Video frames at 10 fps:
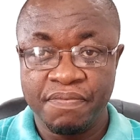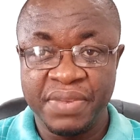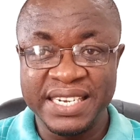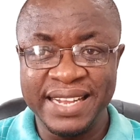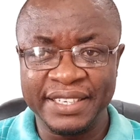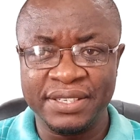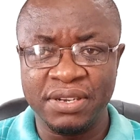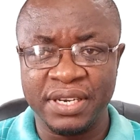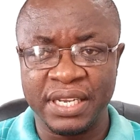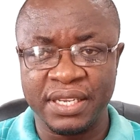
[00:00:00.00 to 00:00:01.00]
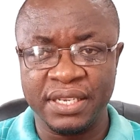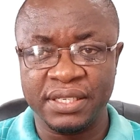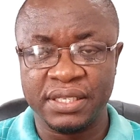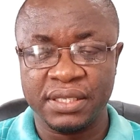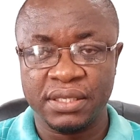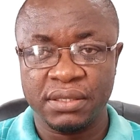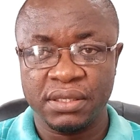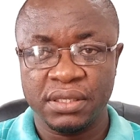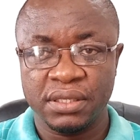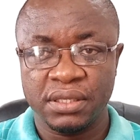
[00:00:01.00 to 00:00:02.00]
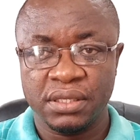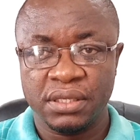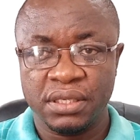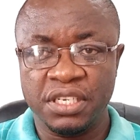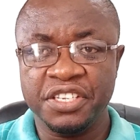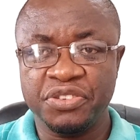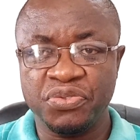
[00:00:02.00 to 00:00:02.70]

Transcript: But that's not the case. In